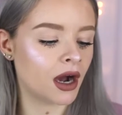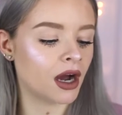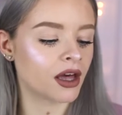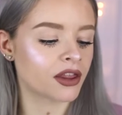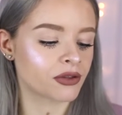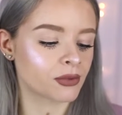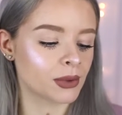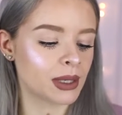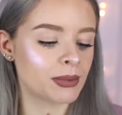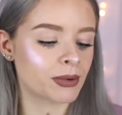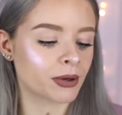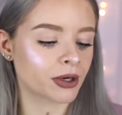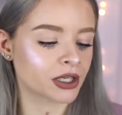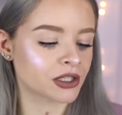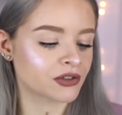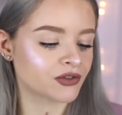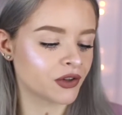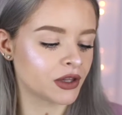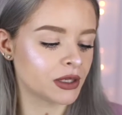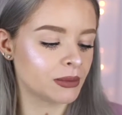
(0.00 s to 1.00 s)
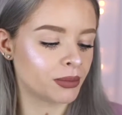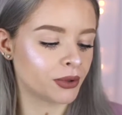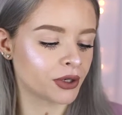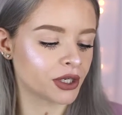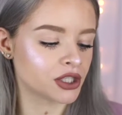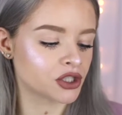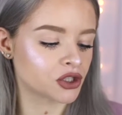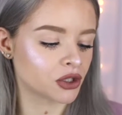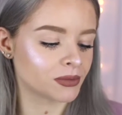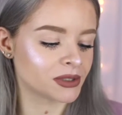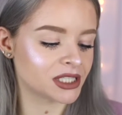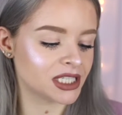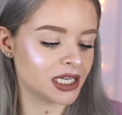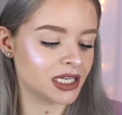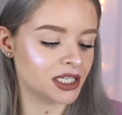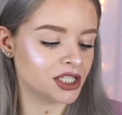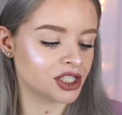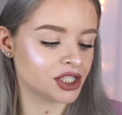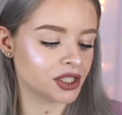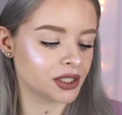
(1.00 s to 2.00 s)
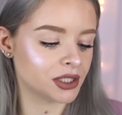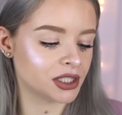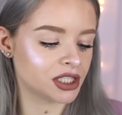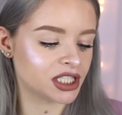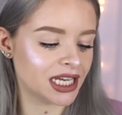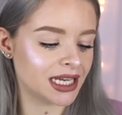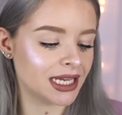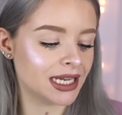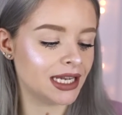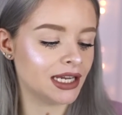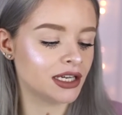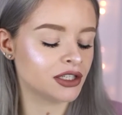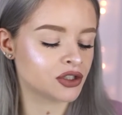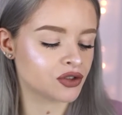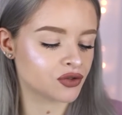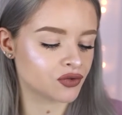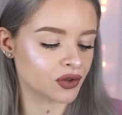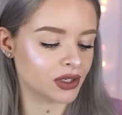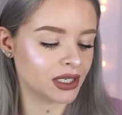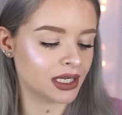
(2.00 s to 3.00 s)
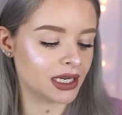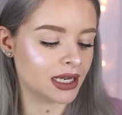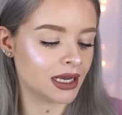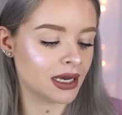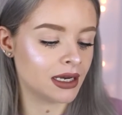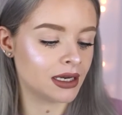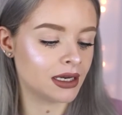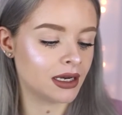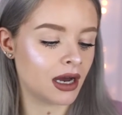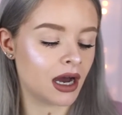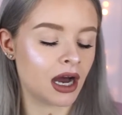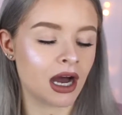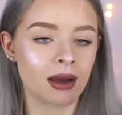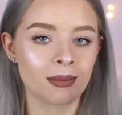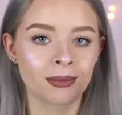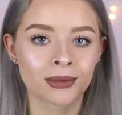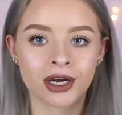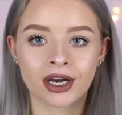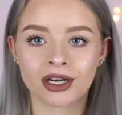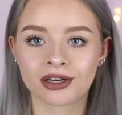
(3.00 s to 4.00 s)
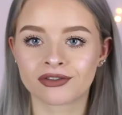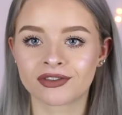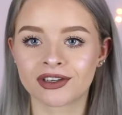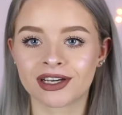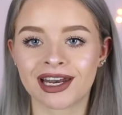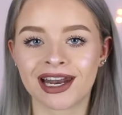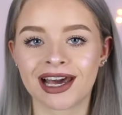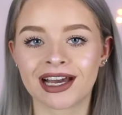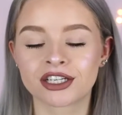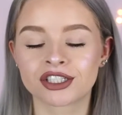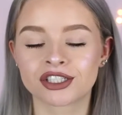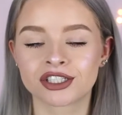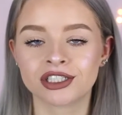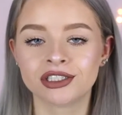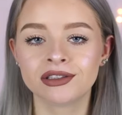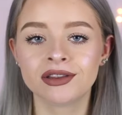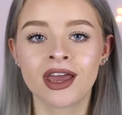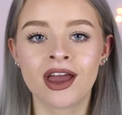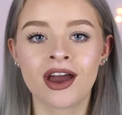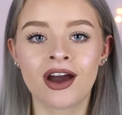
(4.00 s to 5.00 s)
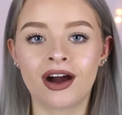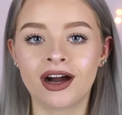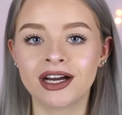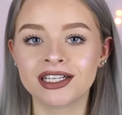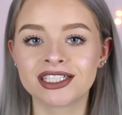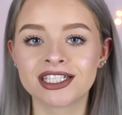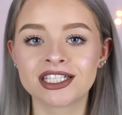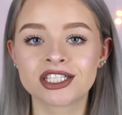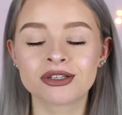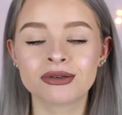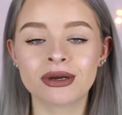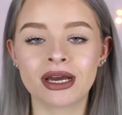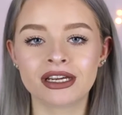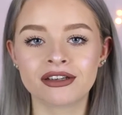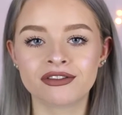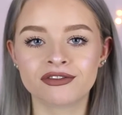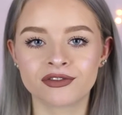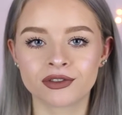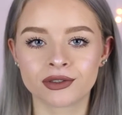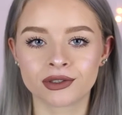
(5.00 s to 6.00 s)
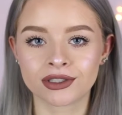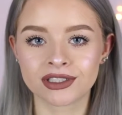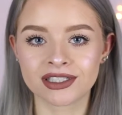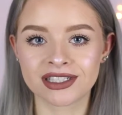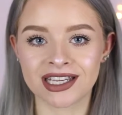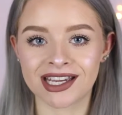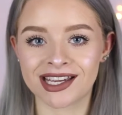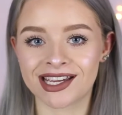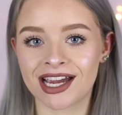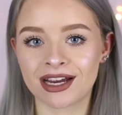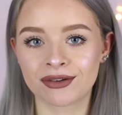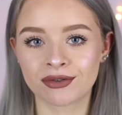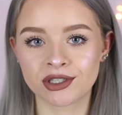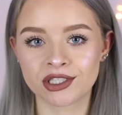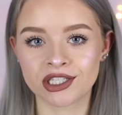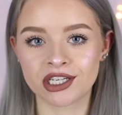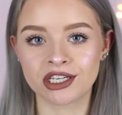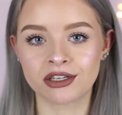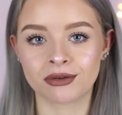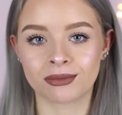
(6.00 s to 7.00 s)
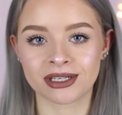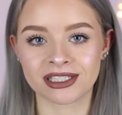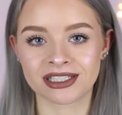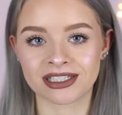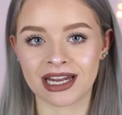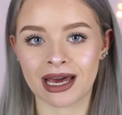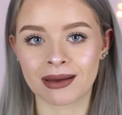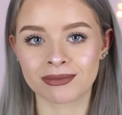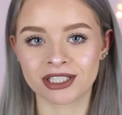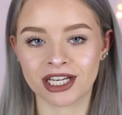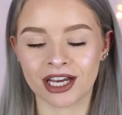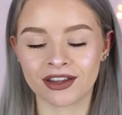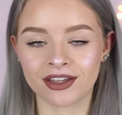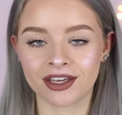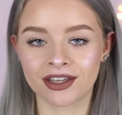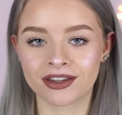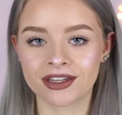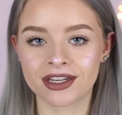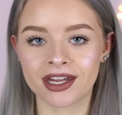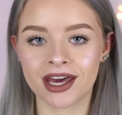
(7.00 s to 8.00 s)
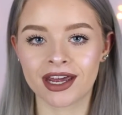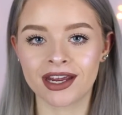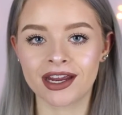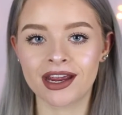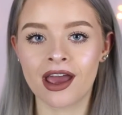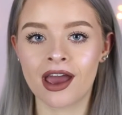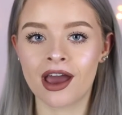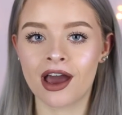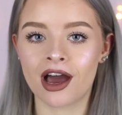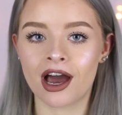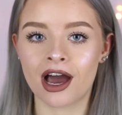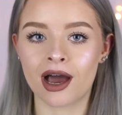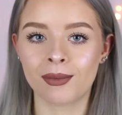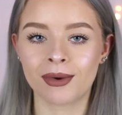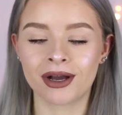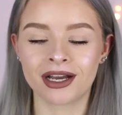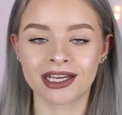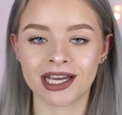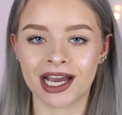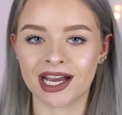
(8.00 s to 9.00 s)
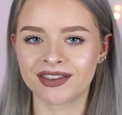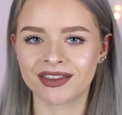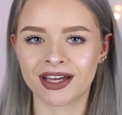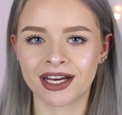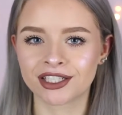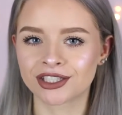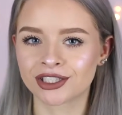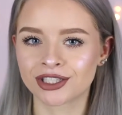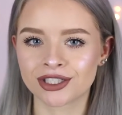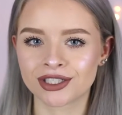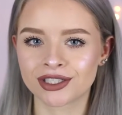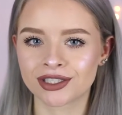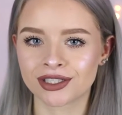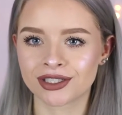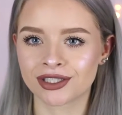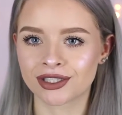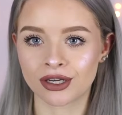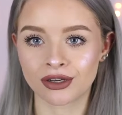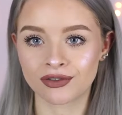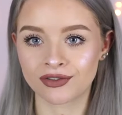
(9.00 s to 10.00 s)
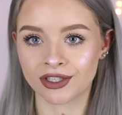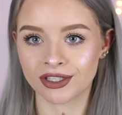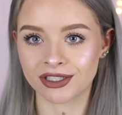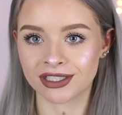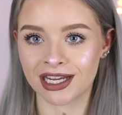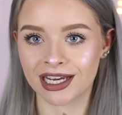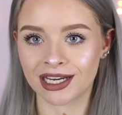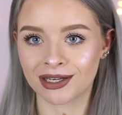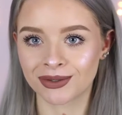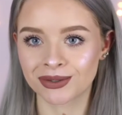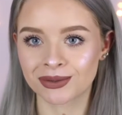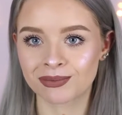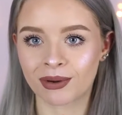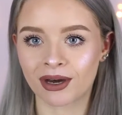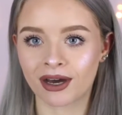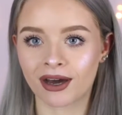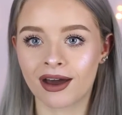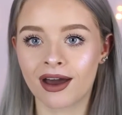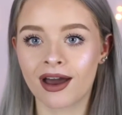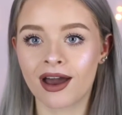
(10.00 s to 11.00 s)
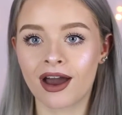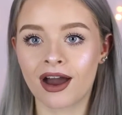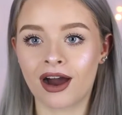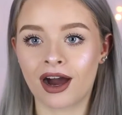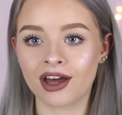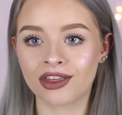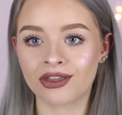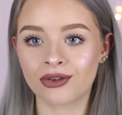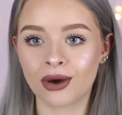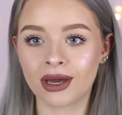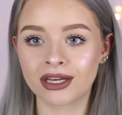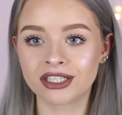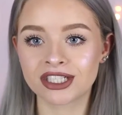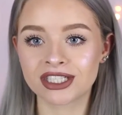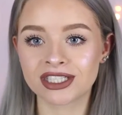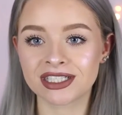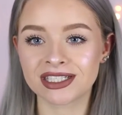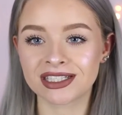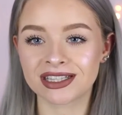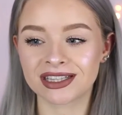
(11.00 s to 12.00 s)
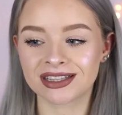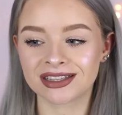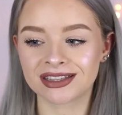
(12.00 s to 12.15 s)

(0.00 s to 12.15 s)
are three products from the Body Shop Tea, tea Tree um, kind of collection. I did do a full skincare routine on my Snapchat the other day, um, again that is just Soph Does Nails, but I thought I just